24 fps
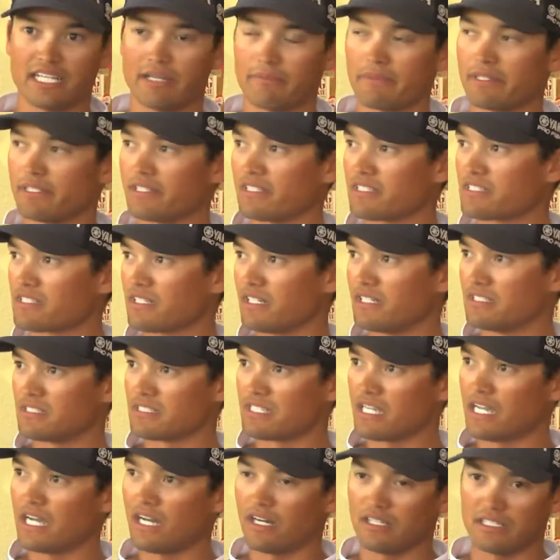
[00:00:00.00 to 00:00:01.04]
I mean, the sun's
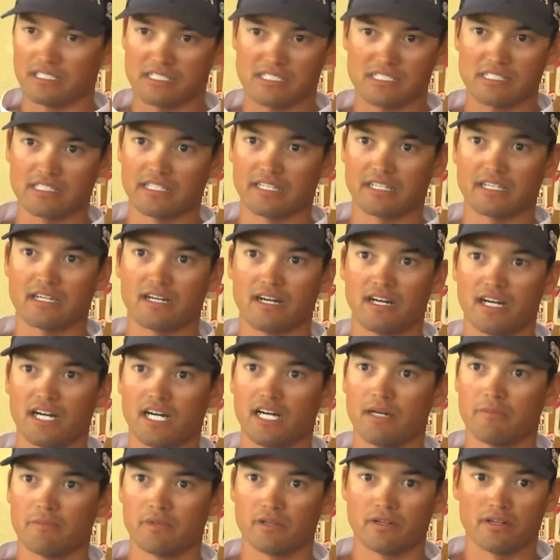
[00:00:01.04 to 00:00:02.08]
out, it's slick
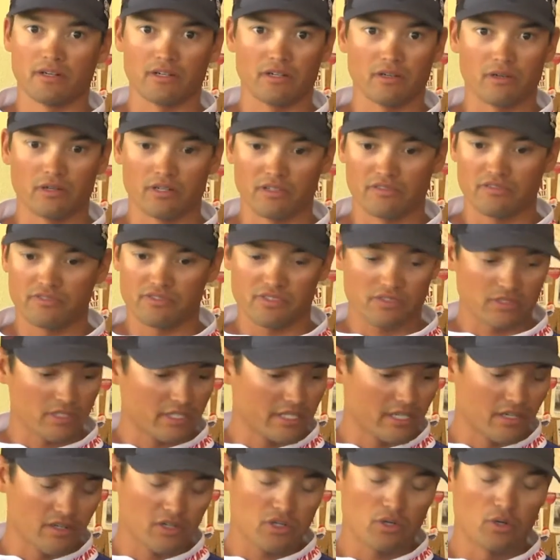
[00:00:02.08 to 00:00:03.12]
calm, or you
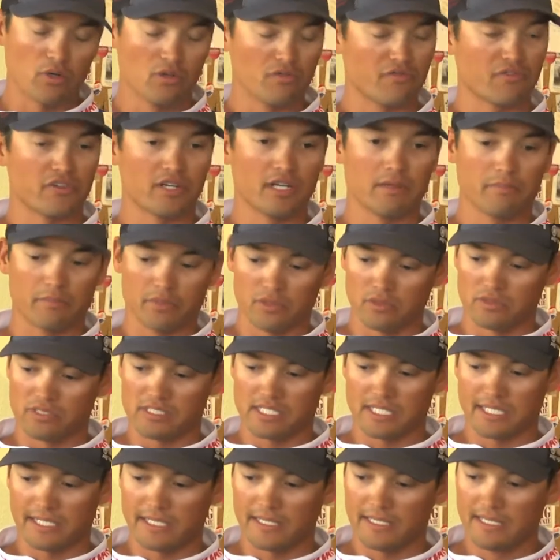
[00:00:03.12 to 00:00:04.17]
know, cold front pulls
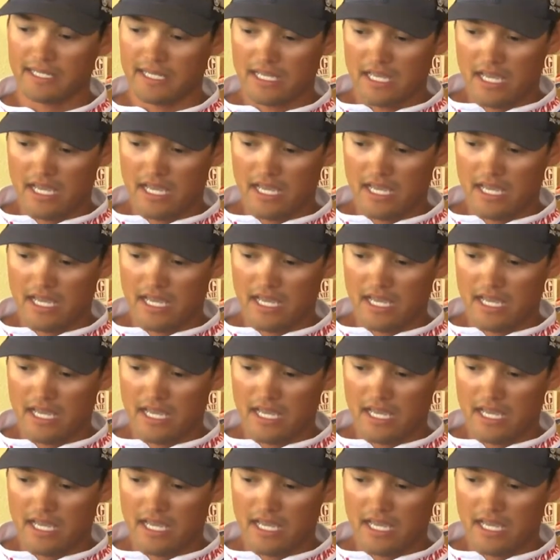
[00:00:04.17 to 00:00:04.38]
in.